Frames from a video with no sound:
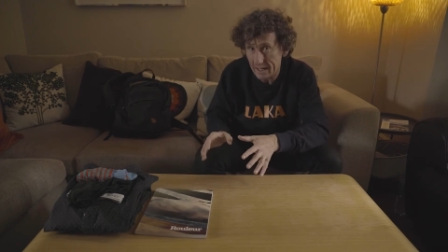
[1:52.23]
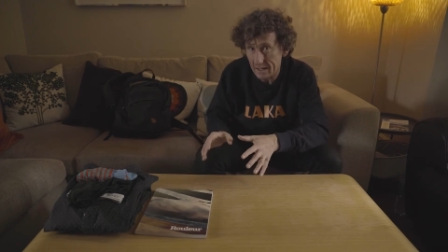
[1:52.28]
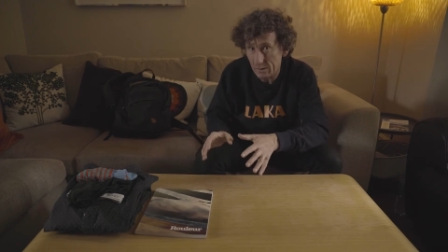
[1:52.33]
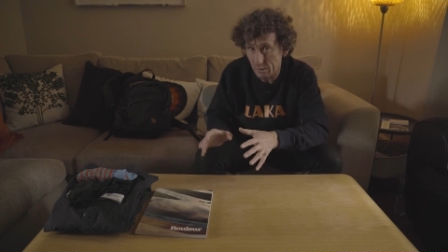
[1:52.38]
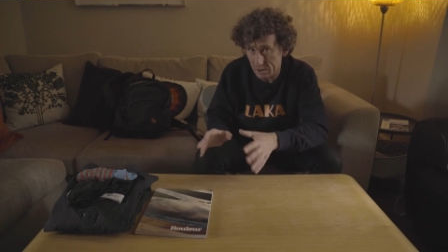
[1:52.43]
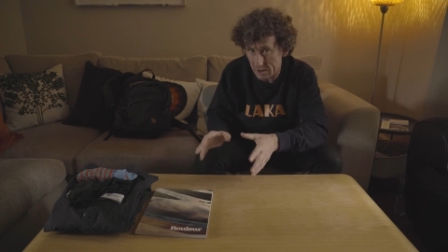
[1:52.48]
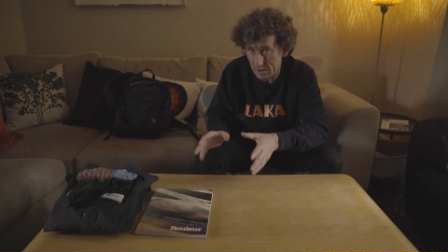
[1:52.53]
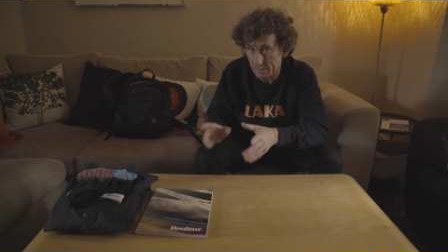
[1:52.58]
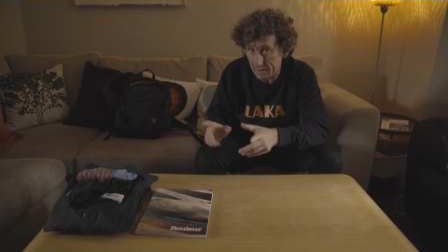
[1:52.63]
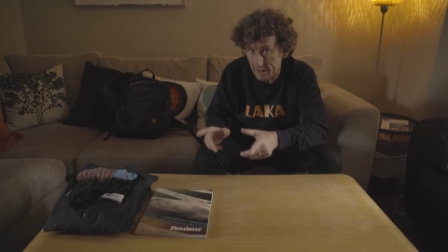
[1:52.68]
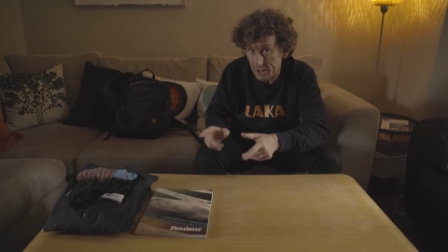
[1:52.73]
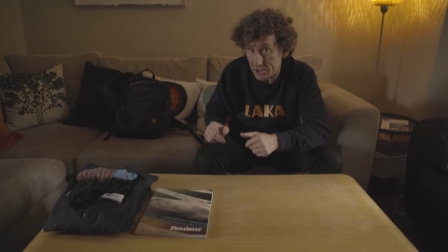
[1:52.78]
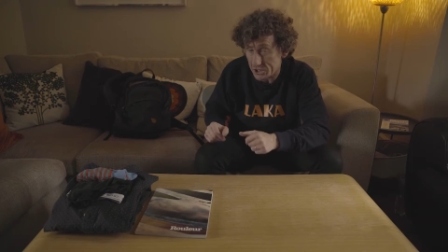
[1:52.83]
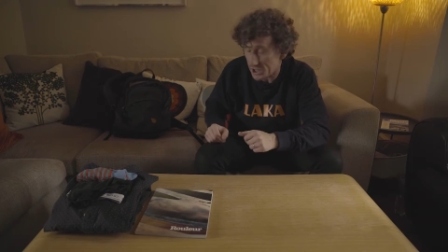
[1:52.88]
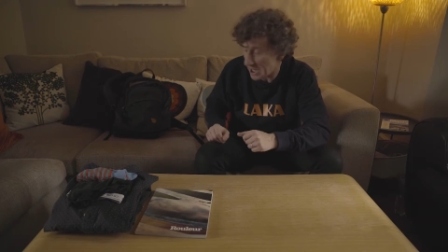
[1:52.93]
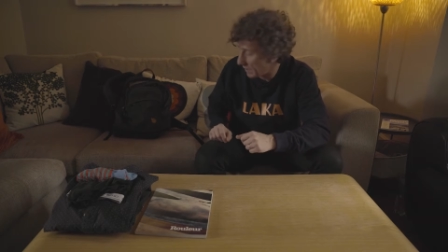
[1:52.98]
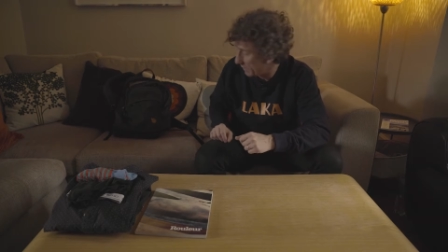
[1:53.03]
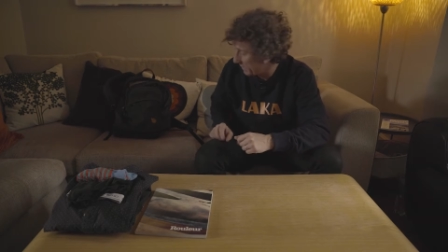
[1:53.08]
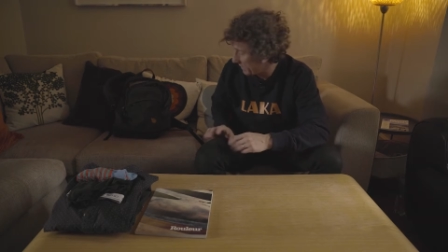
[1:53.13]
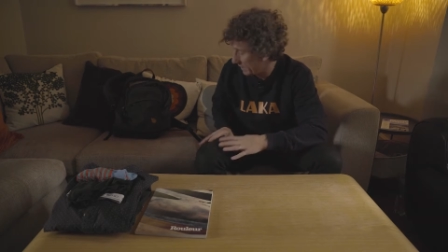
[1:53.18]
which I'm going to
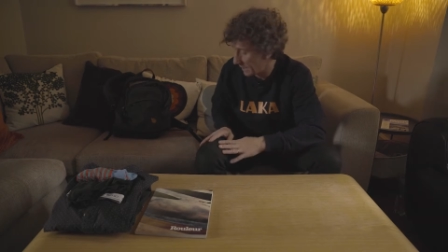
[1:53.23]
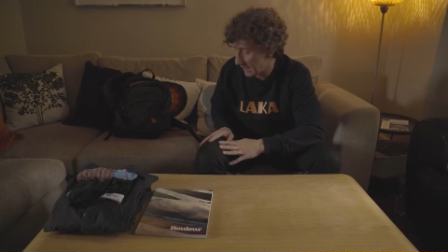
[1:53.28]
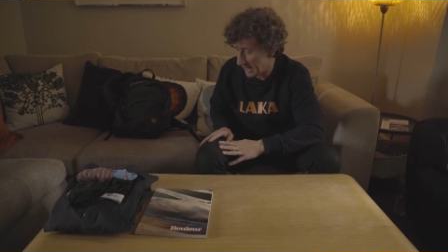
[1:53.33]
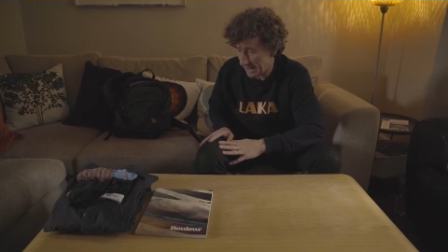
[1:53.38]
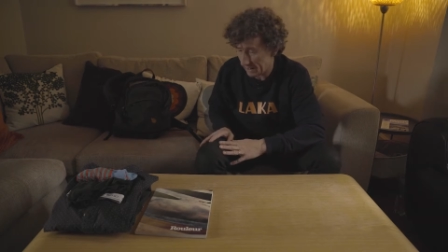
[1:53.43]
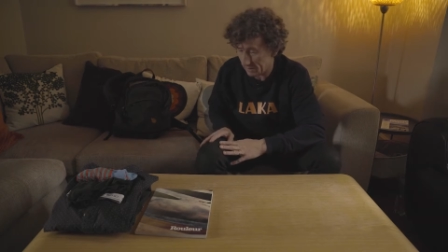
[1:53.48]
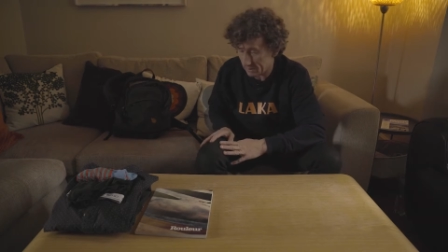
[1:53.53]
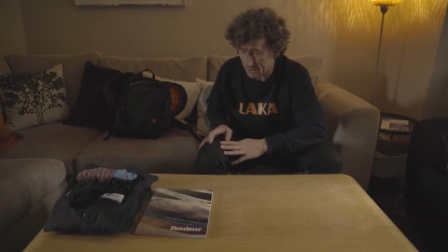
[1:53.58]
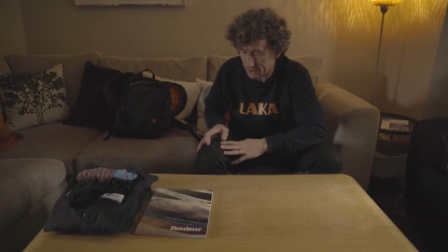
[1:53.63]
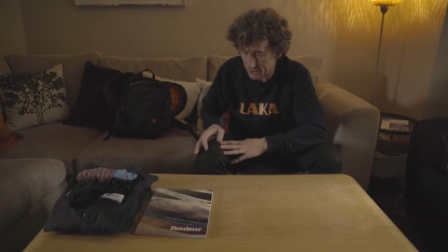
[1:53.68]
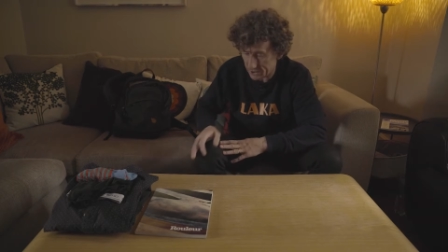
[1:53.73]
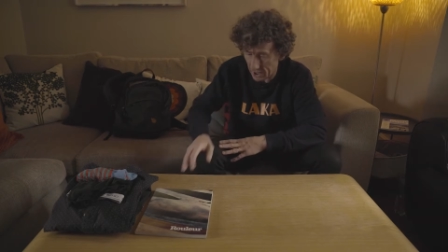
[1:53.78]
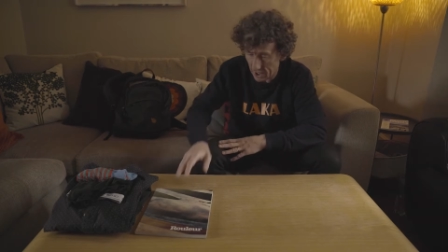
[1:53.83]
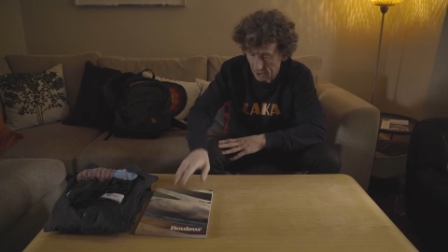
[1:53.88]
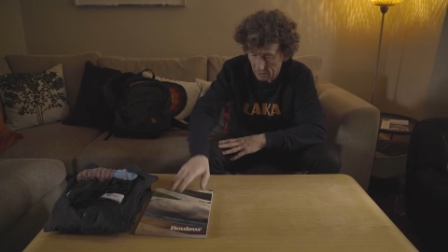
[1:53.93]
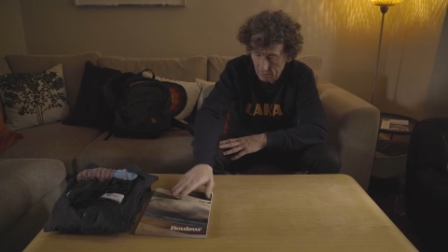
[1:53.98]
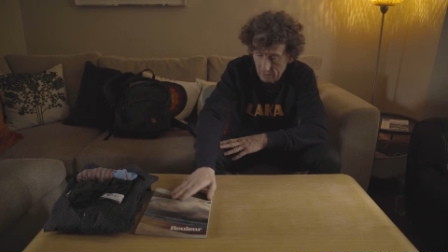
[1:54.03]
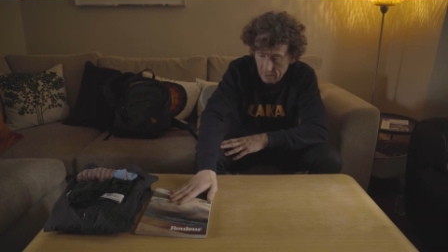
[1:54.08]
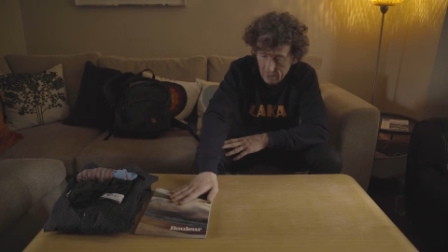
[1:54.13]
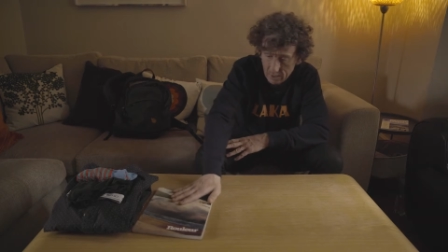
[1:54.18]
share with you now.
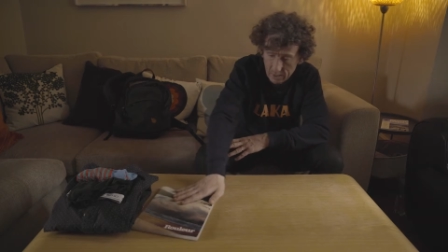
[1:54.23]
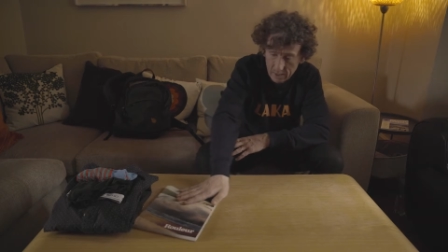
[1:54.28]
So,